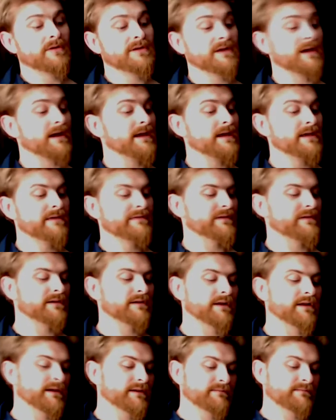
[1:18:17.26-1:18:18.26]
Or,
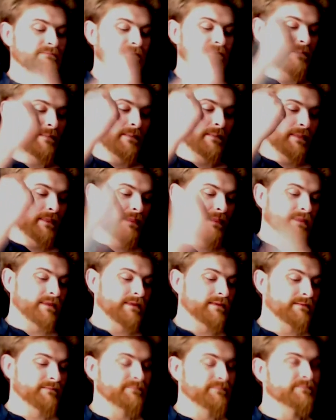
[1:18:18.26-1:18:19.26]
even like
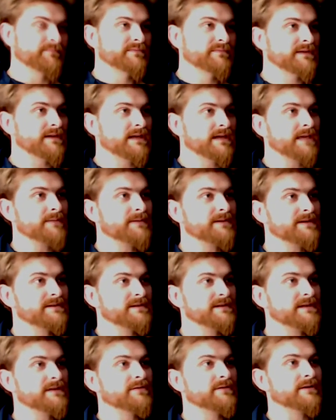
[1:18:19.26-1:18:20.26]
to keep his
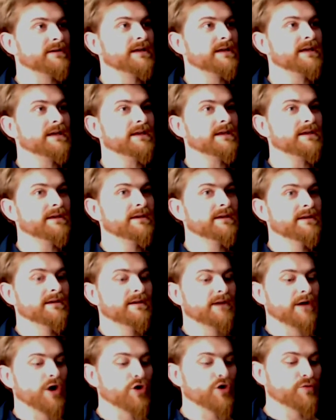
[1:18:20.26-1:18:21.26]
secret, he
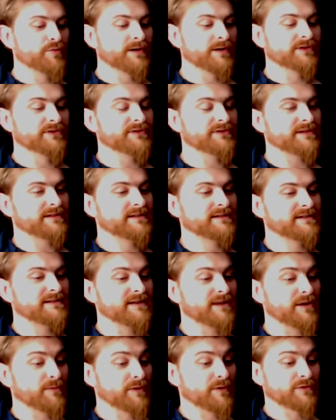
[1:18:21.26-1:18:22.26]
opens it.
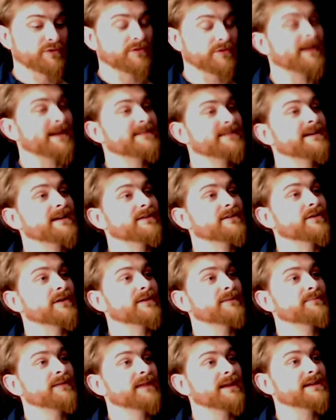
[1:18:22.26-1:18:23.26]
We were talking about
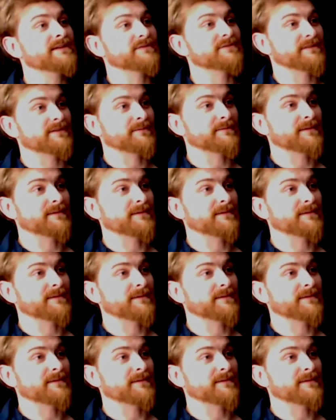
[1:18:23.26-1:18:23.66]
tectonic plates or